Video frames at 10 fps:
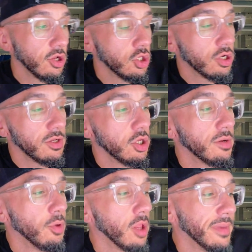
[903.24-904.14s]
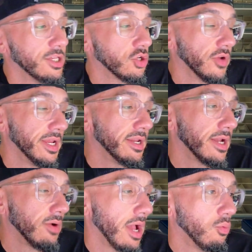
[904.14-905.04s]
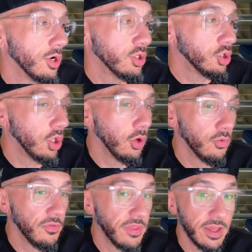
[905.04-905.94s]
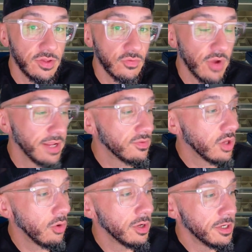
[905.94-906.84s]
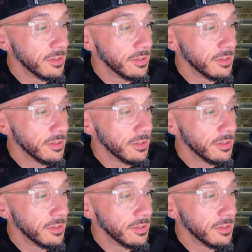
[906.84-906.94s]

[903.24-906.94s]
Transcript: you can pull up my screen, and I want to show this, right? So